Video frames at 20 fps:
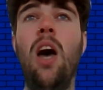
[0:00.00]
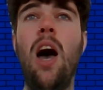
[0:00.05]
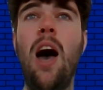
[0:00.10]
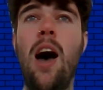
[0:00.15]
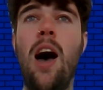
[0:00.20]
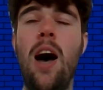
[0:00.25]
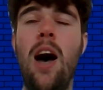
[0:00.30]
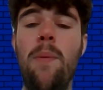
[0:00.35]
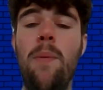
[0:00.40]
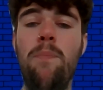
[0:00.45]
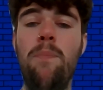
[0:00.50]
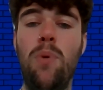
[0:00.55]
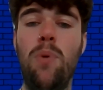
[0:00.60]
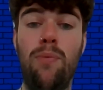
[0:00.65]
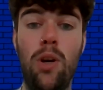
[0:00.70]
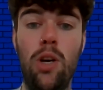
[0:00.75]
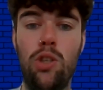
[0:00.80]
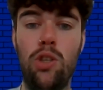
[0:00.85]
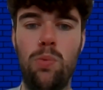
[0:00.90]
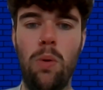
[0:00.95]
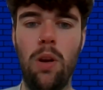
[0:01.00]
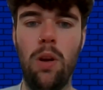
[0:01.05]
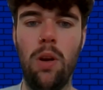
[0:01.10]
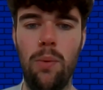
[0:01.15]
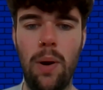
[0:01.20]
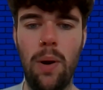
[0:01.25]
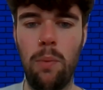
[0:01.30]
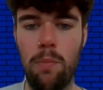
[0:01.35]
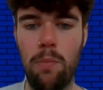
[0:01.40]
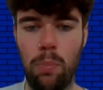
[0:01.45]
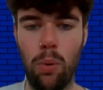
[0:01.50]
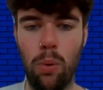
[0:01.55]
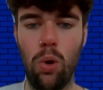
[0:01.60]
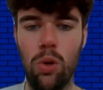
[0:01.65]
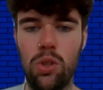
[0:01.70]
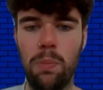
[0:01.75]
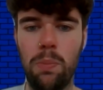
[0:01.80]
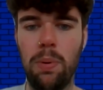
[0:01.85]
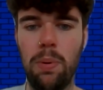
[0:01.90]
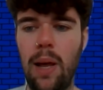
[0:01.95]
But the first one where we
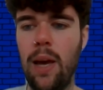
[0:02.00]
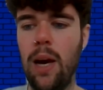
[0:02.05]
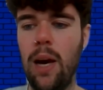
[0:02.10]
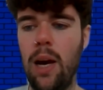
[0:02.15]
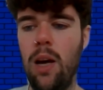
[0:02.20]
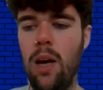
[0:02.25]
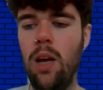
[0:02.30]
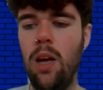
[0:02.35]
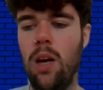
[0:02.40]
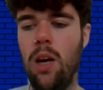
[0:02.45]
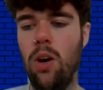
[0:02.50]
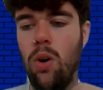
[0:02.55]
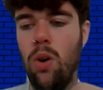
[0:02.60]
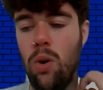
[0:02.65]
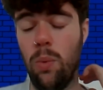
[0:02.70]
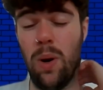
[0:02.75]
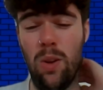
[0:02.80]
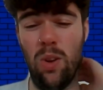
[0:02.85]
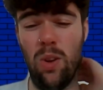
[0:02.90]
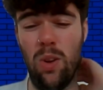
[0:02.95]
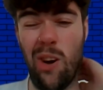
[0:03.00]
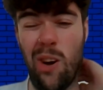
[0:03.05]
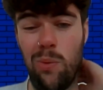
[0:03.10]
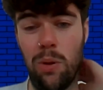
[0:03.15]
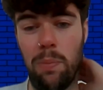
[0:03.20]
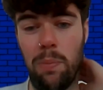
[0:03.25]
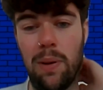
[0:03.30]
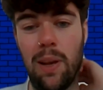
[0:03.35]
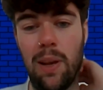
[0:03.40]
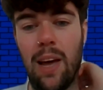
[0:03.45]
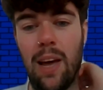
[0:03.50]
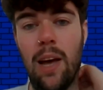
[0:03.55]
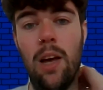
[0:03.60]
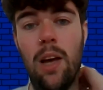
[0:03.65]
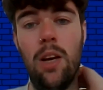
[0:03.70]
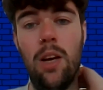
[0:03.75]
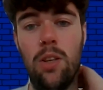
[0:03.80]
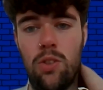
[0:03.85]
bought a player, loaned a player.